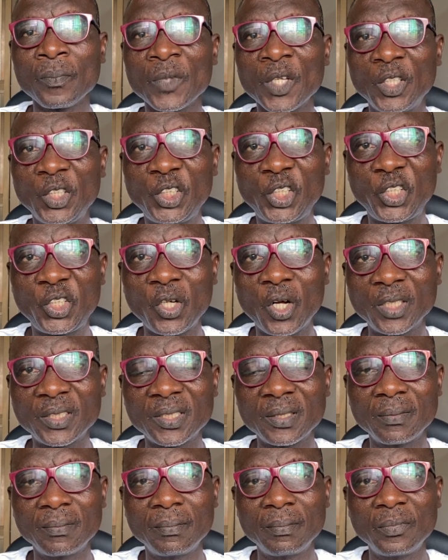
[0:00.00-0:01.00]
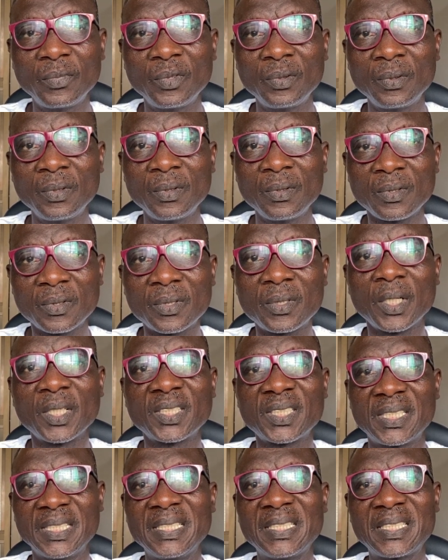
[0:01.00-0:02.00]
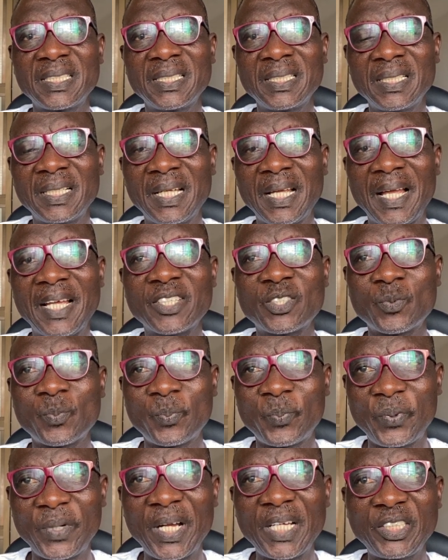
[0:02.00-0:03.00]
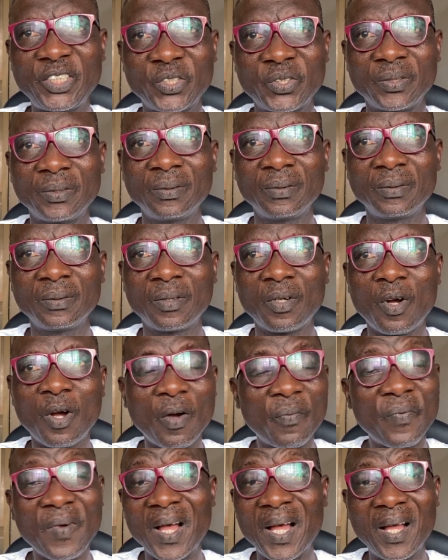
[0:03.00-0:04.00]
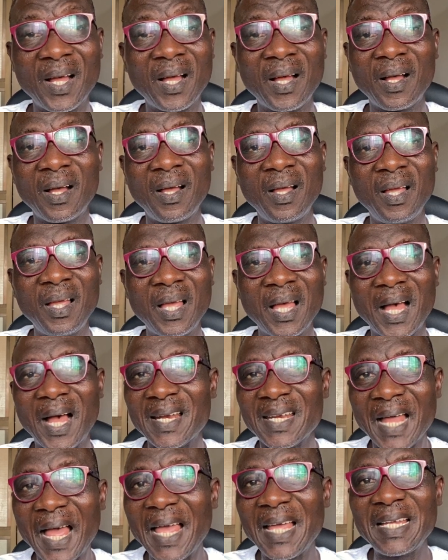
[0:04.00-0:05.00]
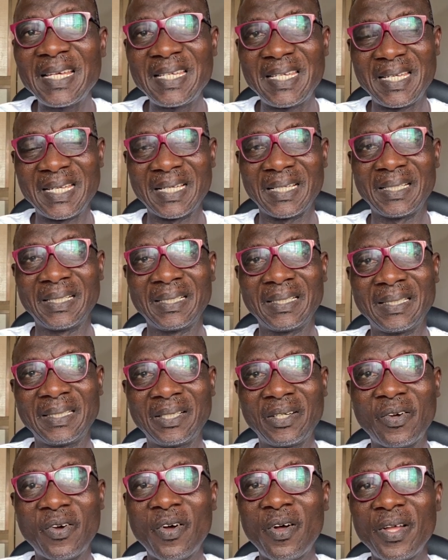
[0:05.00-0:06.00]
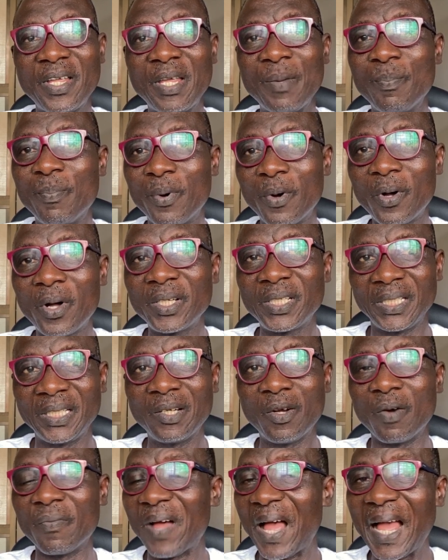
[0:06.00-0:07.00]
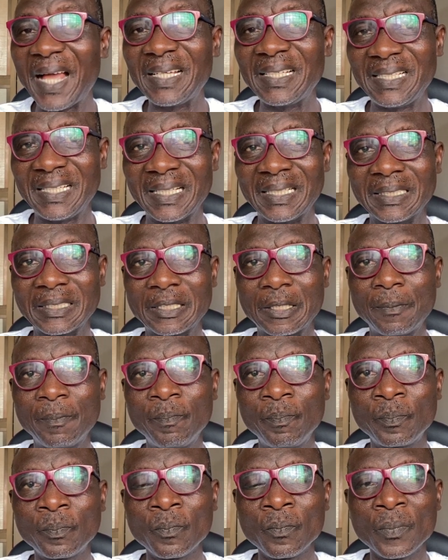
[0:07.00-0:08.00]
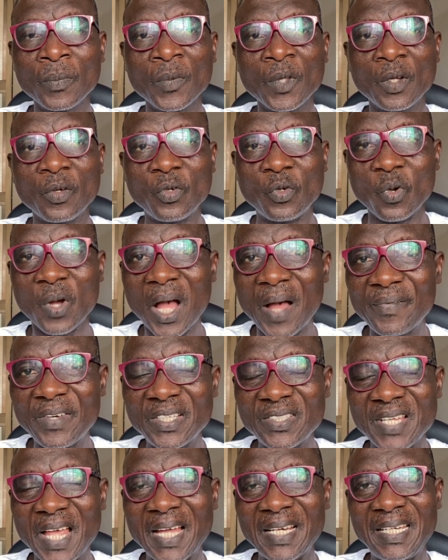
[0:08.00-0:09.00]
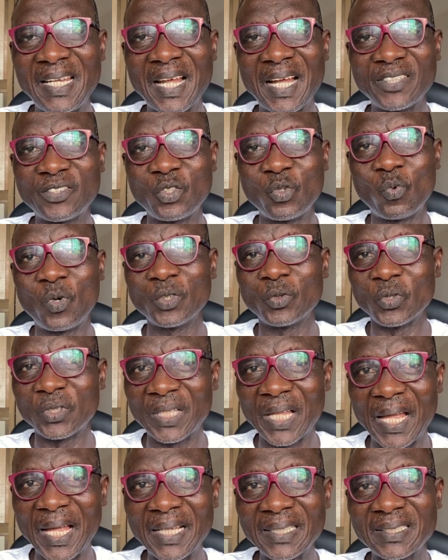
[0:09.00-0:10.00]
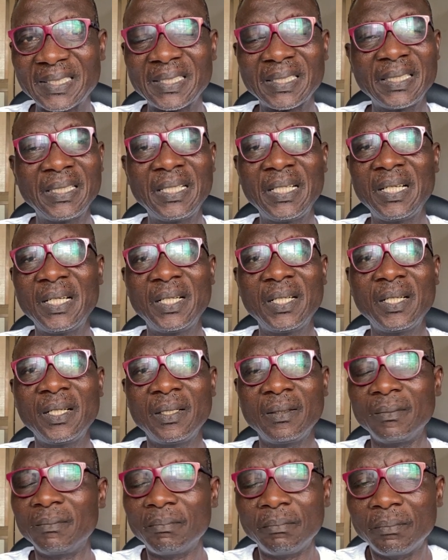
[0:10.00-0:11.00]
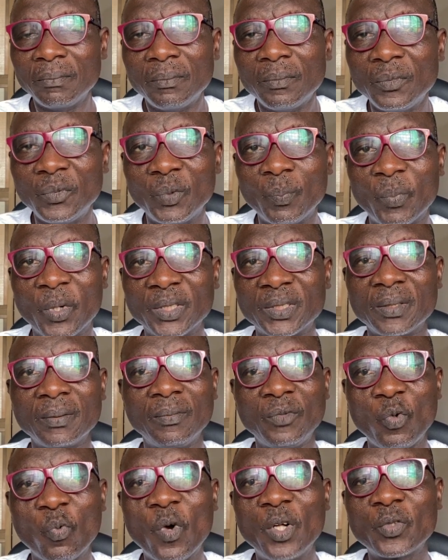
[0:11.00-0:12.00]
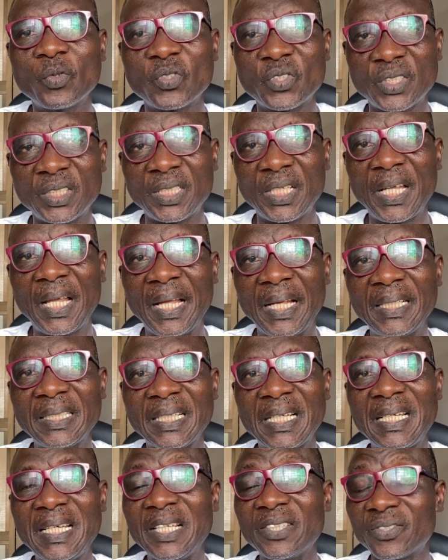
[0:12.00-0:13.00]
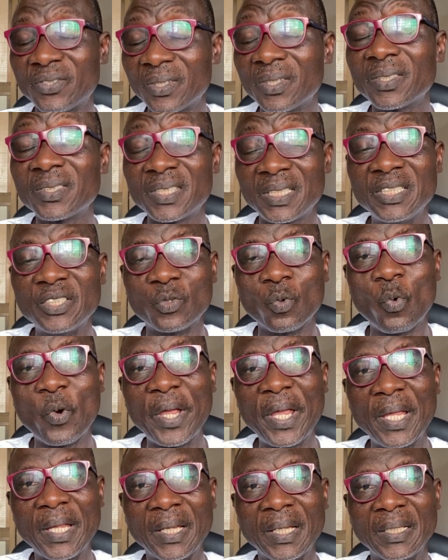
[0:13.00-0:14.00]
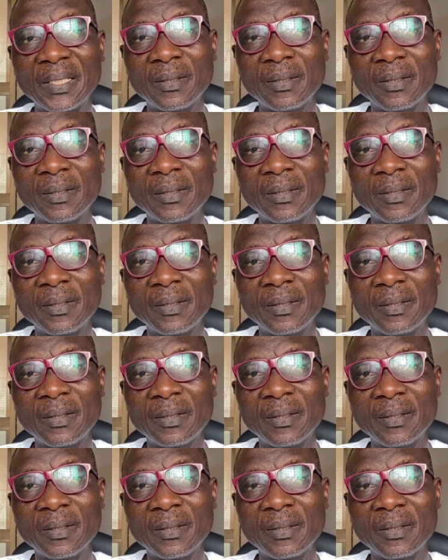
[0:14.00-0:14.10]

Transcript: Short, succinct expression of an idea or a body of ideas. You have these ideas you want to test, but you want to say it in a succinct way,